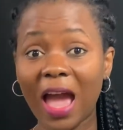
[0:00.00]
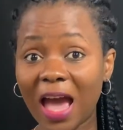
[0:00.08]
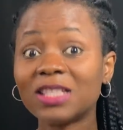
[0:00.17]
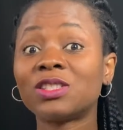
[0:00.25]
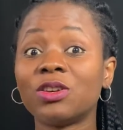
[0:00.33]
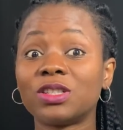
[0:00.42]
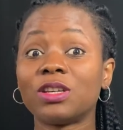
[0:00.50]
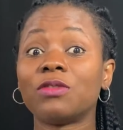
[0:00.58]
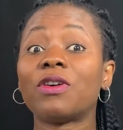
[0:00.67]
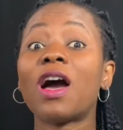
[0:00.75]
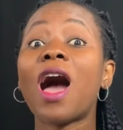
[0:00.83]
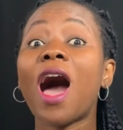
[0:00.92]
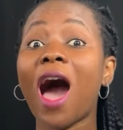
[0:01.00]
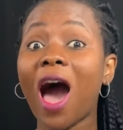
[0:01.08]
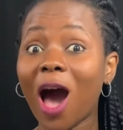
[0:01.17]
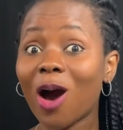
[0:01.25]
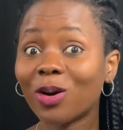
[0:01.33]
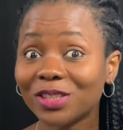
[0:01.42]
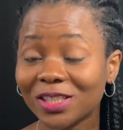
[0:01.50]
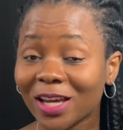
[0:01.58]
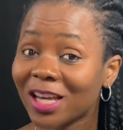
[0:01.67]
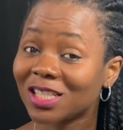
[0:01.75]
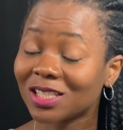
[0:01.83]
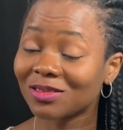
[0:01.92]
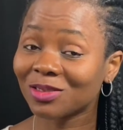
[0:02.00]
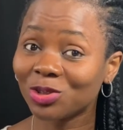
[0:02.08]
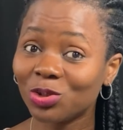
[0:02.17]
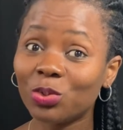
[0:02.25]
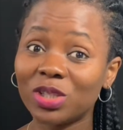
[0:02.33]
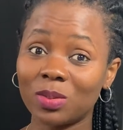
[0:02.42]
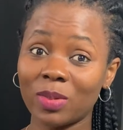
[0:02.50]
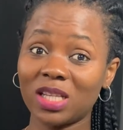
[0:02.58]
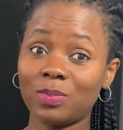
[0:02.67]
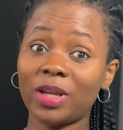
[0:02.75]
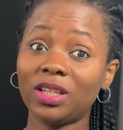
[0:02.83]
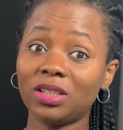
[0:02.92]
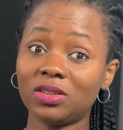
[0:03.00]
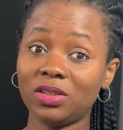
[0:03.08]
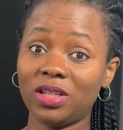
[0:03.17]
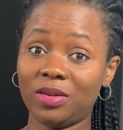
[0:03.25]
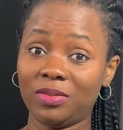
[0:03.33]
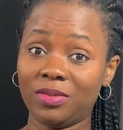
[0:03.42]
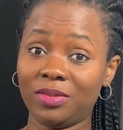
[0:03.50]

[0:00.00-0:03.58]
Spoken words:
Ask yourself, how did I do with my spending today?